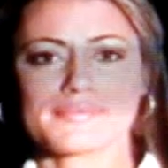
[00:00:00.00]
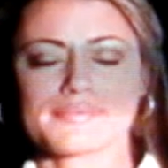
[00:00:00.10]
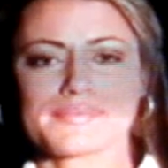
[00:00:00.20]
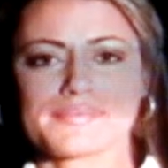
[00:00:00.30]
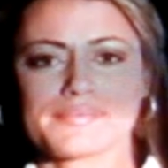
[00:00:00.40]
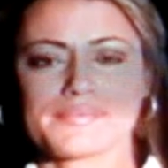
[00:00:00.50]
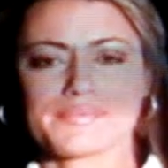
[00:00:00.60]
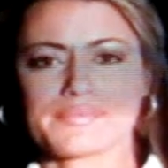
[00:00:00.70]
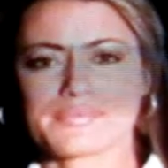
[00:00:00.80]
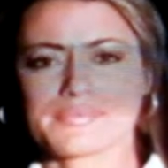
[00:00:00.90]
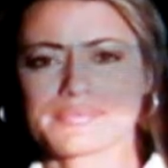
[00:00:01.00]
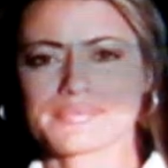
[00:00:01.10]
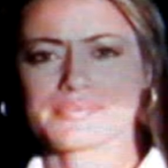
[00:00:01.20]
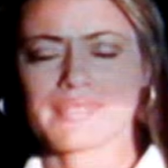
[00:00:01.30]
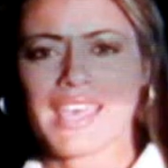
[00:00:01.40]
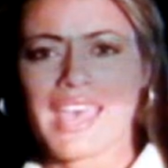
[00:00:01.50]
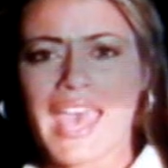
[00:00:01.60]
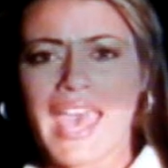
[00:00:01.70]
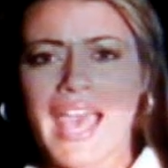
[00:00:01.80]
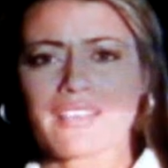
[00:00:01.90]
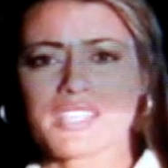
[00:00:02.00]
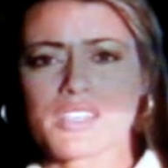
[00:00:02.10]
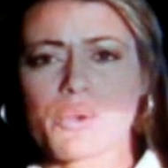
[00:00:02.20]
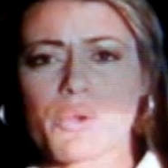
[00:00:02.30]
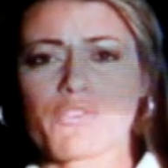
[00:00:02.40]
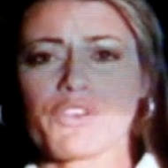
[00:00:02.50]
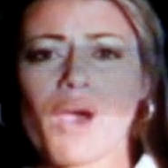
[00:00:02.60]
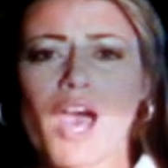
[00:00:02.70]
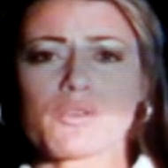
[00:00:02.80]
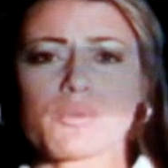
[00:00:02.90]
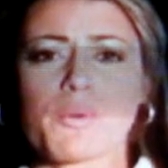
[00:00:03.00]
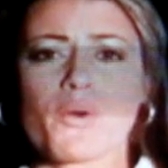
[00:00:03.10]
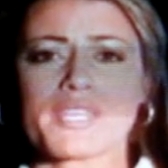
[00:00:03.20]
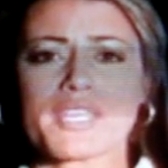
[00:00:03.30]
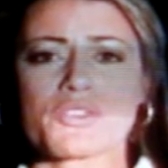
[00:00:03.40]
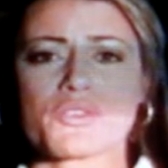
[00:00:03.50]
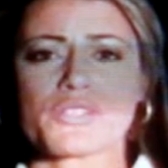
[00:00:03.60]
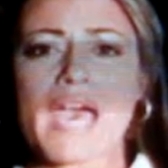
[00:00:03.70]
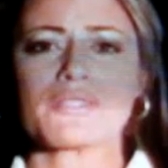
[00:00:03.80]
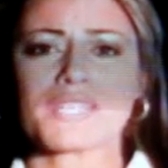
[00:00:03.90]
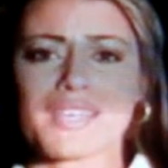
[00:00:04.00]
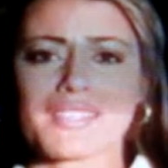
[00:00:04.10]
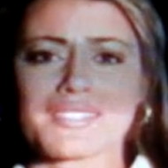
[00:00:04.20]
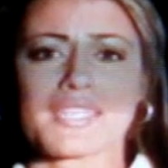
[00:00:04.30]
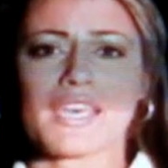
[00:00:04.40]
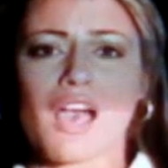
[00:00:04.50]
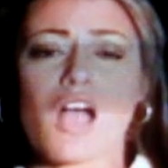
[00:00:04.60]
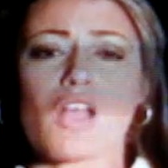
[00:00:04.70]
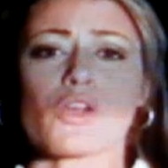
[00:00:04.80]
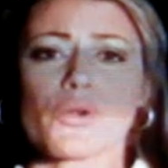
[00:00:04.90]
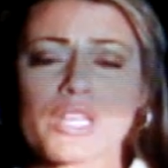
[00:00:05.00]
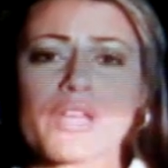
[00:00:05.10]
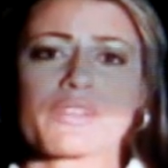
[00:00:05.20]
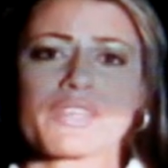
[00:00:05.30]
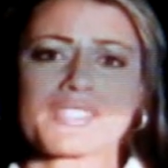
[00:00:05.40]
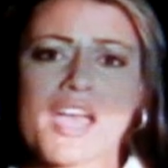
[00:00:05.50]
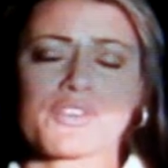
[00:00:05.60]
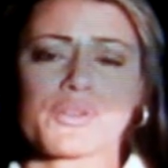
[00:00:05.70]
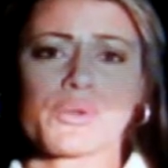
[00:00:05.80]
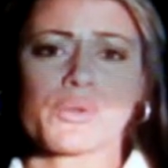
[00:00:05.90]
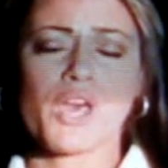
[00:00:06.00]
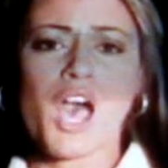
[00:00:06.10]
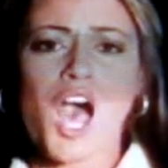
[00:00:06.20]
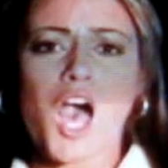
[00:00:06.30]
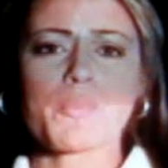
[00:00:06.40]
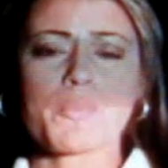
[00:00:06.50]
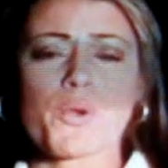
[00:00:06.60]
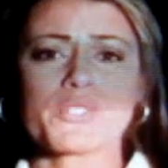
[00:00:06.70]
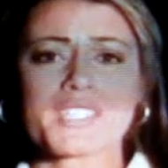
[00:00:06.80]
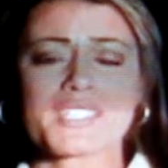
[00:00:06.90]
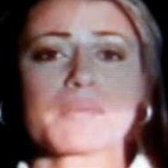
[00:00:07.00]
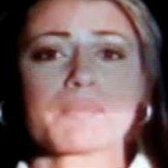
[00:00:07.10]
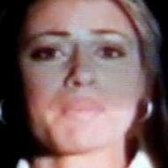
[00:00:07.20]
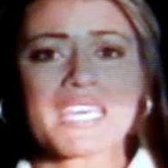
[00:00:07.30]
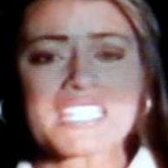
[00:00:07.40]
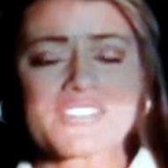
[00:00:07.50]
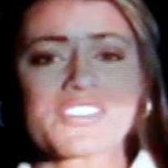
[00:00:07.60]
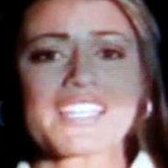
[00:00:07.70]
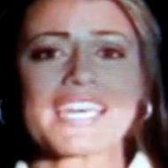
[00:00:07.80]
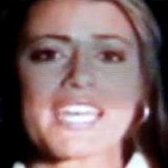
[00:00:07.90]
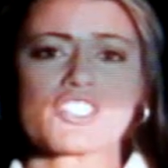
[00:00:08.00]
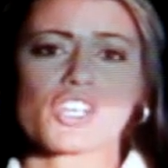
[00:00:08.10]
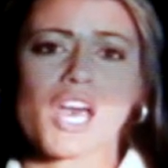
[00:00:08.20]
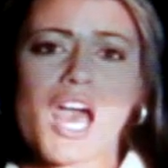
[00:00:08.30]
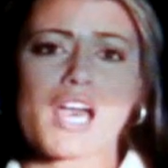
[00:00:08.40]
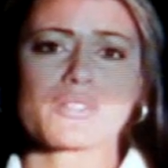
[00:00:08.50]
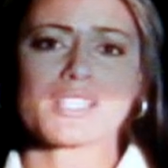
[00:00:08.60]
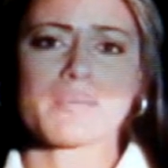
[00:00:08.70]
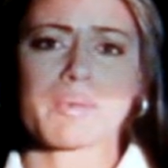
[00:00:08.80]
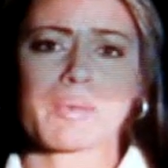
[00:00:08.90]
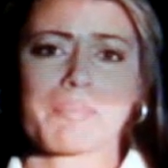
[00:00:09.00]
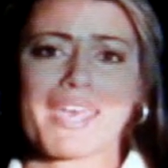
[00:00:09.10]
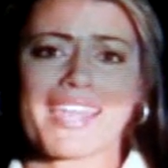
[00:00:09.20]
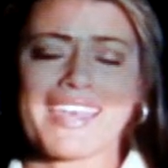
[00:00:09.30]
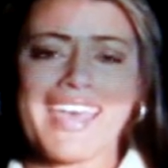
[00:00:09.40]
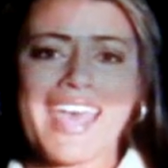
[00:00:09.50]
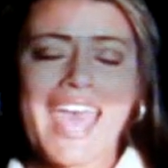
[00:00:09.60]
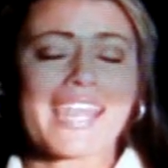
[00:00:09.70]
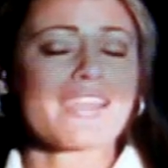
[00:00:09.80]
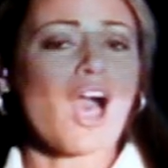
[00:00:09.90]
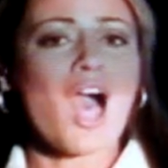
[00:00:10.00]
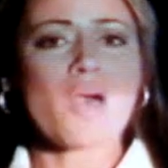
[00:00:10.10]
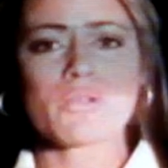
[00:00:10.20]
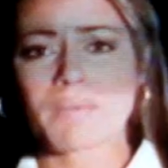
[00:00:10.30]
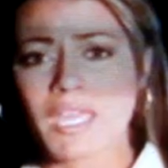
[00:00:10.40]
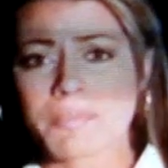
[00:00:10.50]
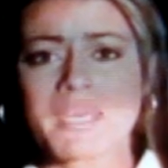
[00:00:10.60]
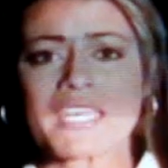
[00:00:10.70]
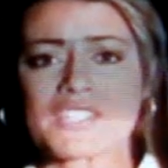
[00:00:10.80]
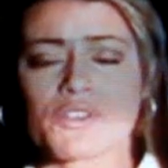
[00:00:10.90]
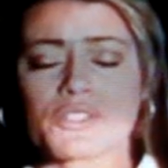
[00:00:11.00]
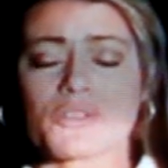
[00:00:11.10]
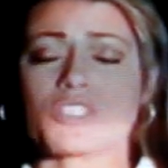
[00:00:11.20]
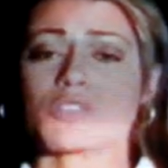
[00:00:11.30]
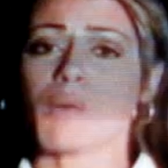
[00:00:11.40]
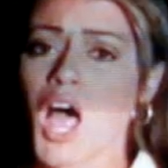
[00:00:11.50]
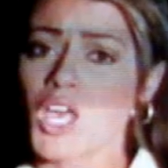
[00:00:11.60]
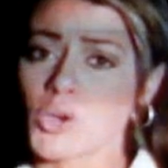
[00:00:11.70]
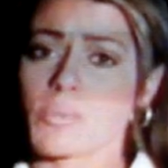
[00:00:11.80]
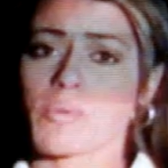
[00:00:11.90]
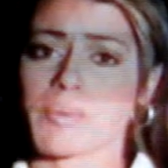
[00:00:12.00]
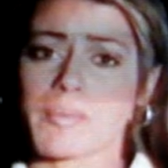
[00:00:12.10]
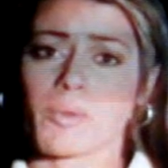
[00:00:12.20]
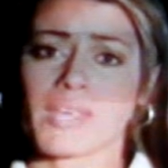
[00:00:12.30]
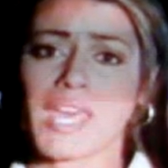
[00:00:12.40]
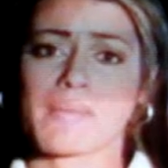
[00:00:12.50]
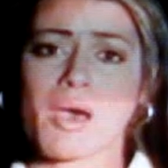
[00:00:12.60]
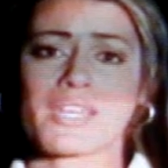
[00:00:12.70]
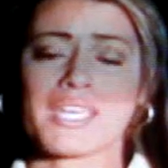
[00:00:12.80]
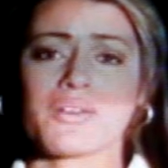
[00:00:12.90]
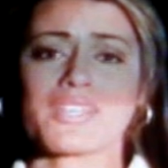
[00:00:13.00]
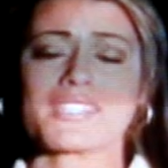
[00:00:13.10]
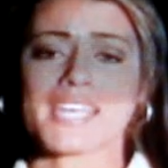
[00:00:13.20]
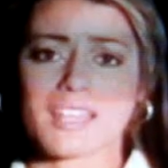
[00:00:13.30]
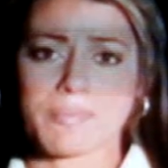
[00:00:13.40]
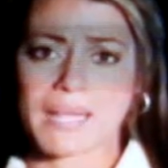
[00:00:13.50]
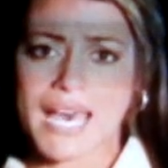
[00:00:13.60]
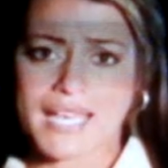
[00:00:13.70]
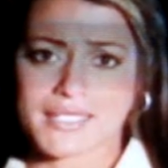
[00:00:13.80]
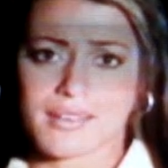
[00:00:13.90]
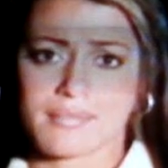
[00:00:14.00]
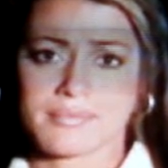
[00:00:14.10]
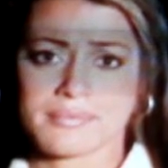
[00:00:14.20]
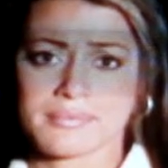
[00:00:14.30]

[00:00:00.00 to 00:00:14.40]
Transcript: the story. Lauren? Allison, there were a few hundred protesters outside City Hall earlier this afternoon, all protesting peacefully against Chicago's Olympic bid, and it all remained peaceful until a small group of people came out here to Daley Plaza.